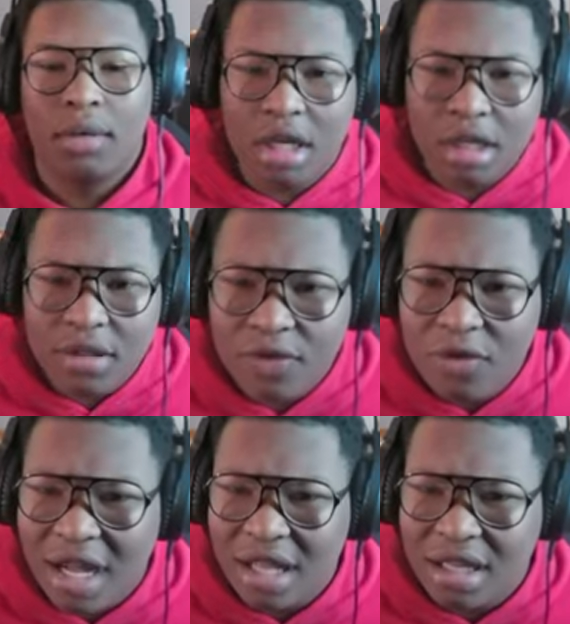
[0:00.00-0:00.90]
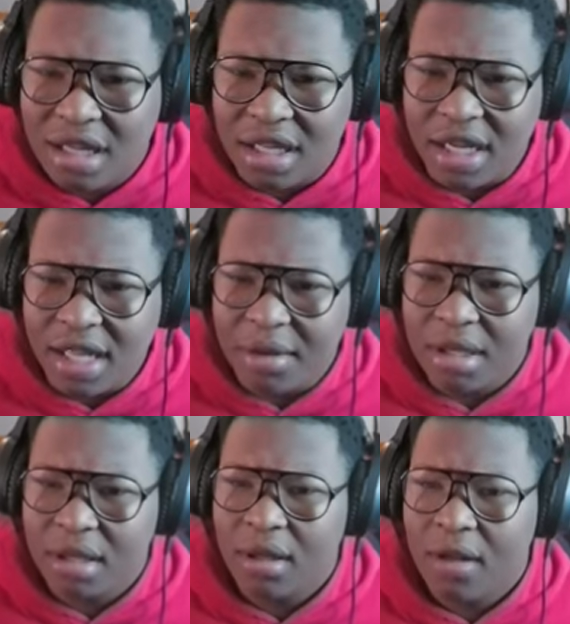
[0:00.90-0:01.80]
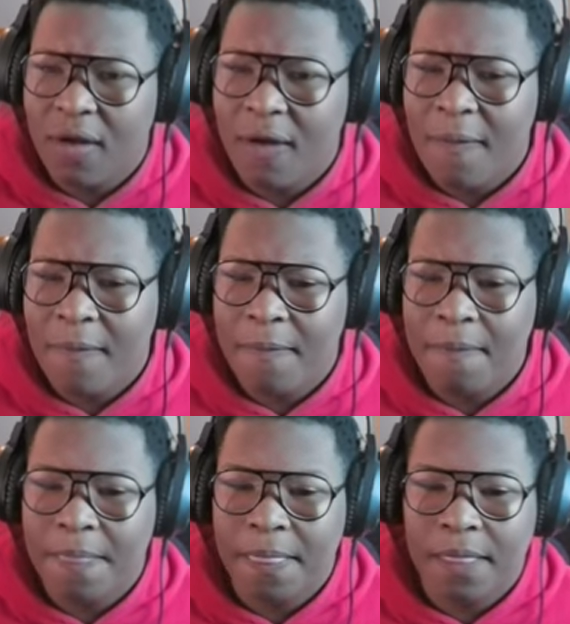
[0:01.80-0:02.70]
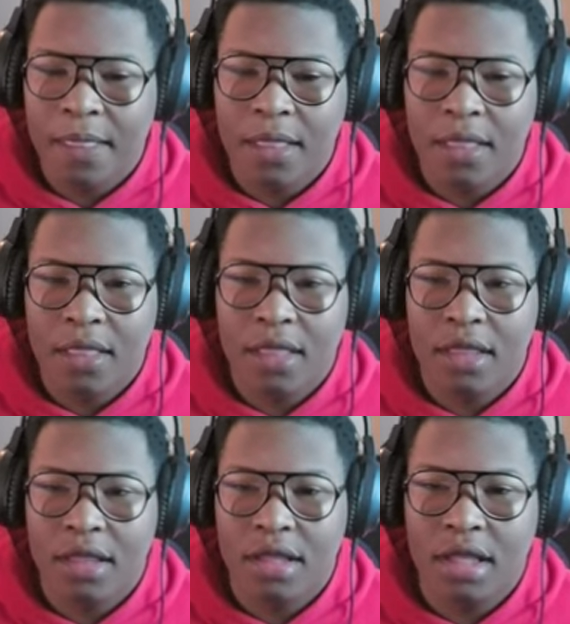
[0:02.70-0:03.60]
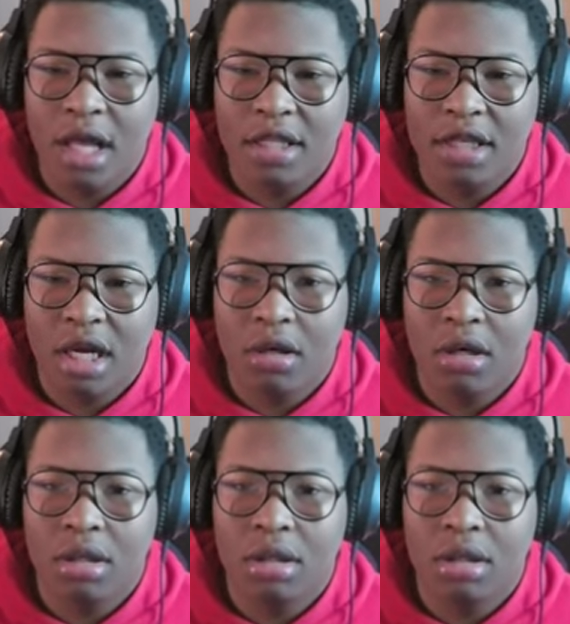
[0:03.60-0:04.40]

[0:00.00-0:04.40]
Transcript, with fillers: This food kind of look good. Naja, I'm back. Naja, hold up.